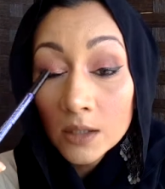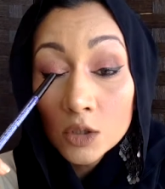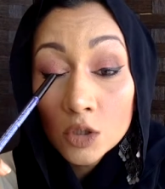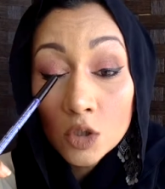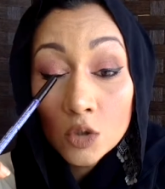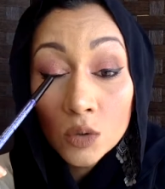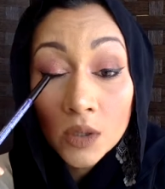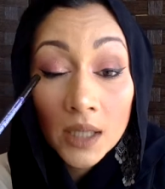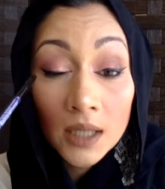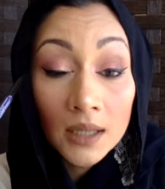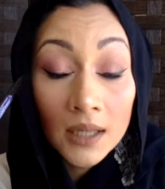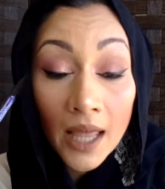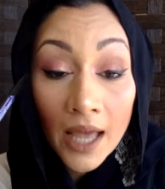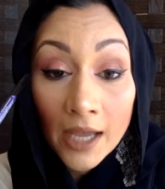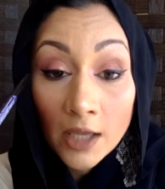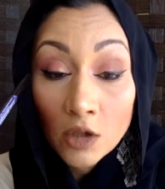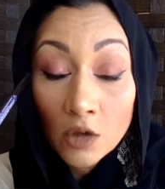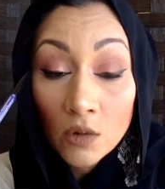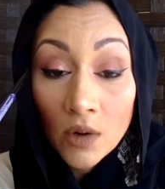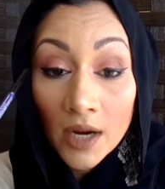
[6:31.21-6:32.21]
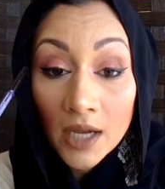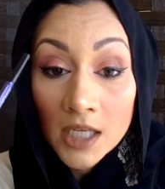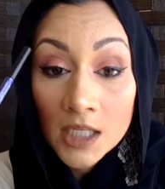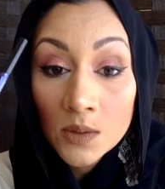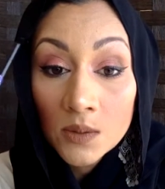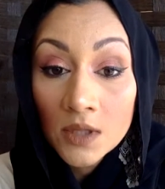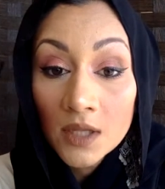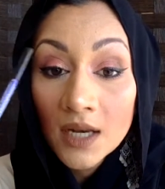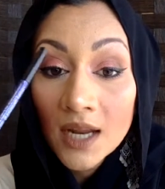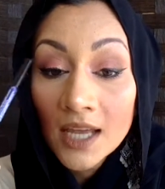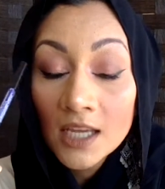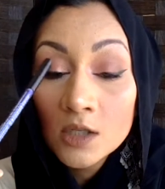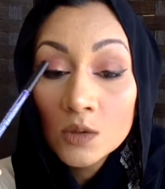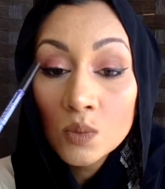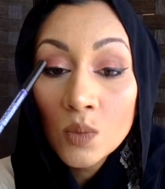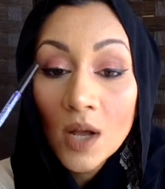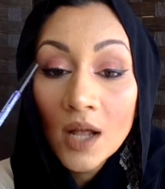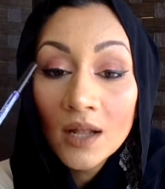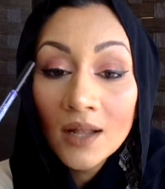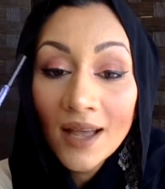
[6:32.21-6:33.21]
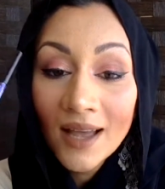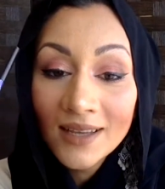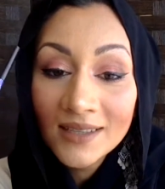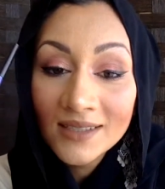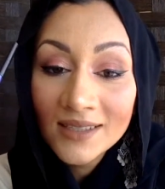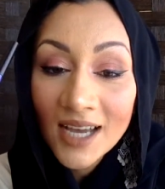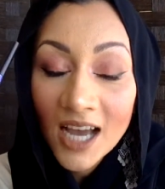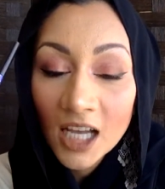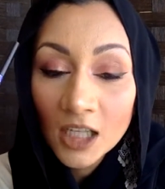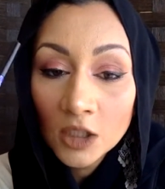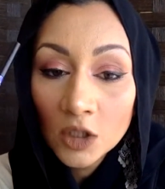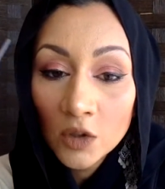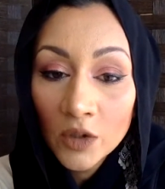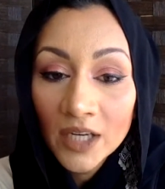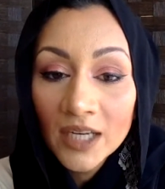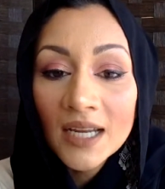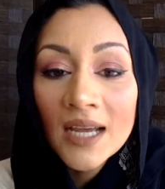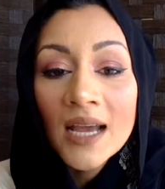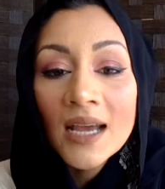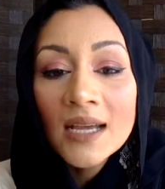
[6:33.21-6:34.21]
So you can line your eyes with it as well as color it.